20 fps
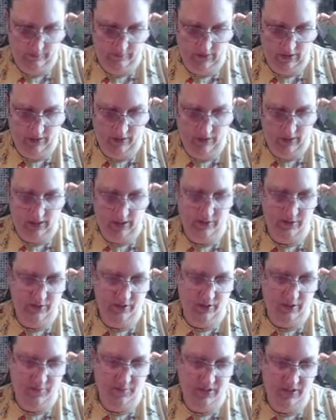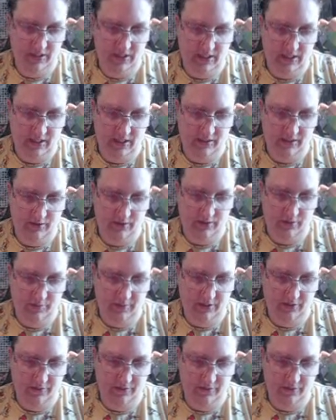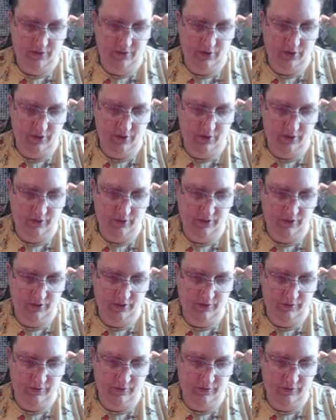okay, so I'm just adding a little bit of darker